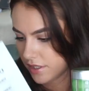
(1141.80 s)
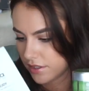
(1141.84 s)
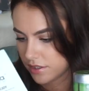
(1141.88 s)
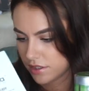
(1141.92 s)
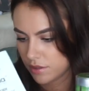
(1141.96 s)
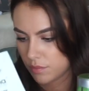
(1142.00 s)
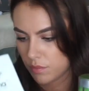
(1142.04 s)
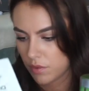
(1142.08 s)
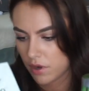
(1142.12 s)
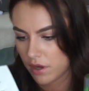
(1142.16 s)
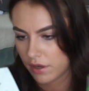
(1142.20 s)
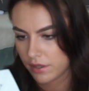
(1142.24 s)

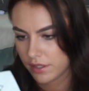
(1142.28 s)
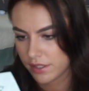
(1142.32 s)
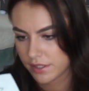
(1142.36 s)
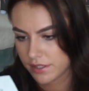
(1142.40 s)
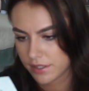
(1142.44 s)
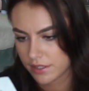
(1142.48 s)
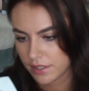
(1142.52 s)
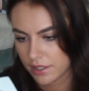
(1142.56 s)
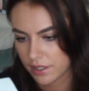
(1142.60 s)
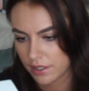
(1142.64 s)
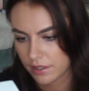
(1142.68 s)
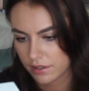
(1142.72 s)
is the one,
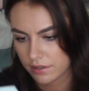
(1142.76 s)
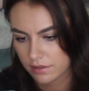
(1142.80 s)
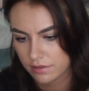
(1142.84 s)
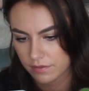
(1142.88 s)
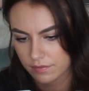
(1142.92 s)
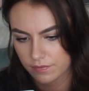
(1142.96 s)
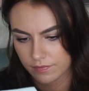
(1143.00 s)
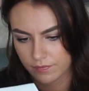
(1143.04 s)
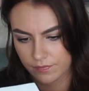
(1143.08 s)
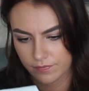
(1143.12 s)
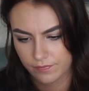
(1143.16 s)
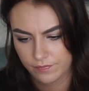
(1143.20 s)
isn't it?
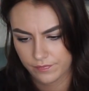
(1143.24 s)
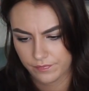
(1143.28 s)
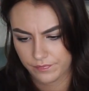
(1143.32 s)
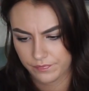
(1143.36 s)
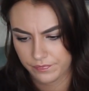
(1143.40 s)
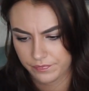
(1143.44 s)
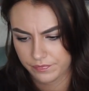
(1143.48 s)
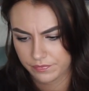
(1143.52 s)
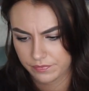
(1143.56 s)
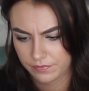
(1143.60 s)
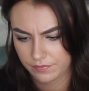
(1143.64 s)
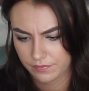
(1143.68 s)

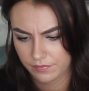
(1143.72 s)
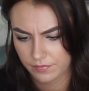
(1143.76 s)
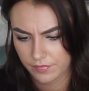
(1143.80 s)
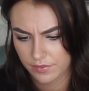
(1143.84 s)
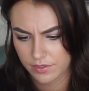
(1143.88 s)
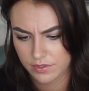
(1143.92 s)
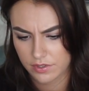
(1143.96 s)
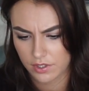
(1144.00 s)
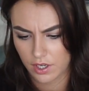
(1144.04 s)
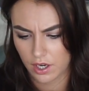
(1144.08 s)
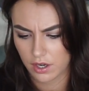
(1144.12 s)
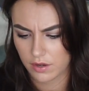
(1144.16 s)

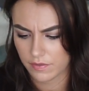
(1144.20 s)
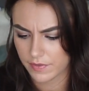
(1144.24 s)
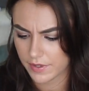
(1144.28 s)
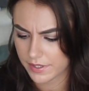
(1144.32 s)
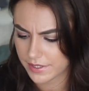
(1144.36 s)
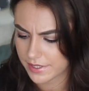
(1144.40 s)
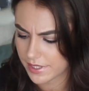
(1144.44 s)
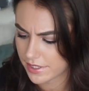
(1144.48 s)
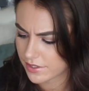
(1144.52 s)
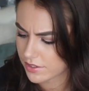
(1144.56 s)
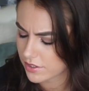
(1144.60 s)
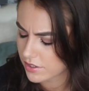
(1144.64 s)
So
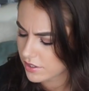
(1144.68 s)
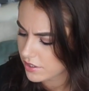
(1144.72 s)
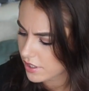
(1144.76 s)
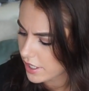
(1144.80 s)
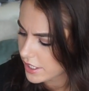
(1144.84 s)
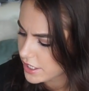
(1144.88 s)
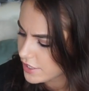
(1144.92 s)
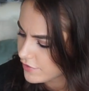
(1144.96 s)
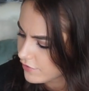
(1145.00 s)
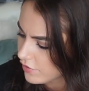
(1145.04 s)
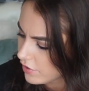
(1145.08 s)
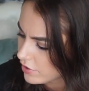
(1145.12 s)
this is
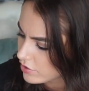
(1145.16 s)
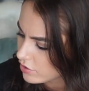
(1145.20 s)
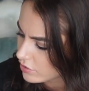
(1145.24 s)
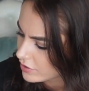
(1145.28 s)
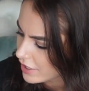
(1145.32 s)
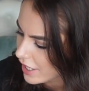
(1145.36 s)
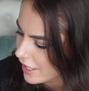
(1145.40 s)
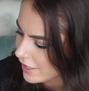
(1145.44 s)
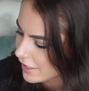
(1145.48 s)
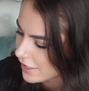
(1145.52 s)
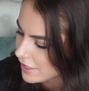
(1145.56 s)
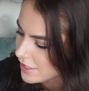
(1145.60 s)
certified
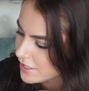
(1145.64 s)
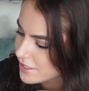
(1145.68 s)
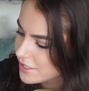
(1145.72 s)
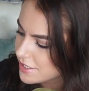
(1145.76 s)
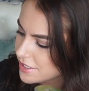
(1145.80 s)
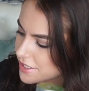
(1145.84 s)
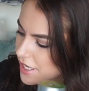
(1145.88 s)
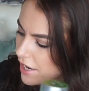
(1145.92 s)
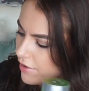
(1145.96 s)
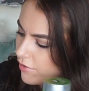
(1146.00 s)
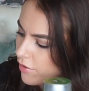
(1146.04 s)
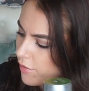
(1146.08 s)
organic
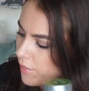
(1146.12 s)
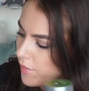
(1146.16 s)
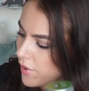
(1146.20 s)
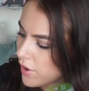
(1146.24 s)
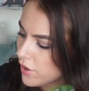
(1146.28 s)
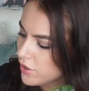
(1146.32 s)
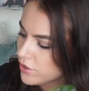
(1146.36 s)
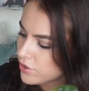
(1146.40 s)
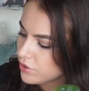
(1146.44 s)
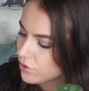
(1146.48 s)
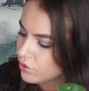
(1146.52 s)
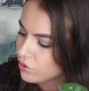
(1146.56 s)

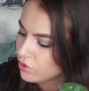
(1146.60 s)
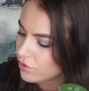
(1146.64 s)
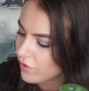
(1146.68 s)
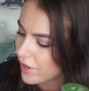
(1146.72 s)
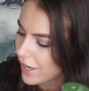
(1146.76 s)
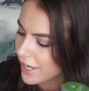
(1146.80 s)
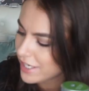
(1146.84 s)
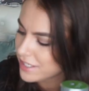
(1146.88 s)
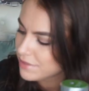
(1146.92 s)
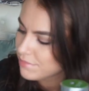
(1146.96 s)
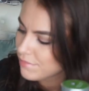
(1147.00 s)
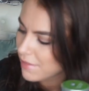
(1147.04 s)
ceremonial
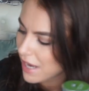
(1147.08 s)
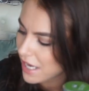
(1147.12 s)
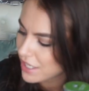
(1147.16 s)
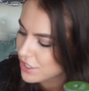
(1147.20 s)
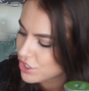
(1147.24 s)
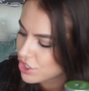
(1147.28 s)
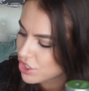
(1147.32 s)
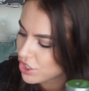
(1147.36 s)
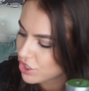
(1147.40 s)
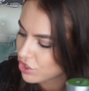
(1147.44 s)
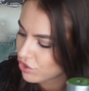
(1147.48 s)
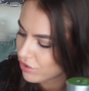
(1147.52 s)
grade
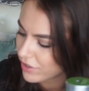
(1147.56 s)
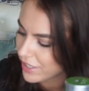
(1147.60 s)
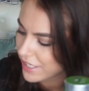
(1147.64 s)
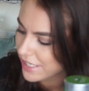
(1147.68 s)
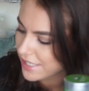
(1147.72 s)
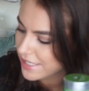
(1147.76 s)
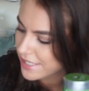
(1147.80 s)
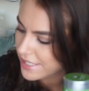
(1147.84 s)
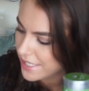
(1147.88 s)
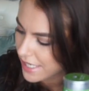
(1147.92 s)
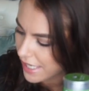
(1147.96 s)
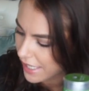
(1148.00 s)
matcha
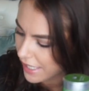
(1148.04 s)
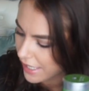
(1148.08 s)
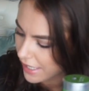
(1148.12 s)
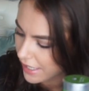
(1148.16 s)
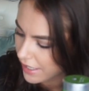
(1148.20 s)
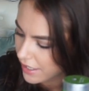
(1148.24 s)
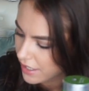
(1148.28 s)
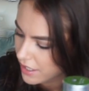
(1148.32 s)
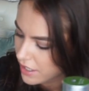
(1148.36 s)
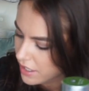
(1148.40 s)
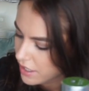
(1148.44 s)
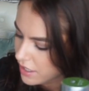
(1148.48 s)
green
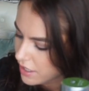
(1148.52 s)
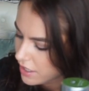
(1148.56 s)
tea,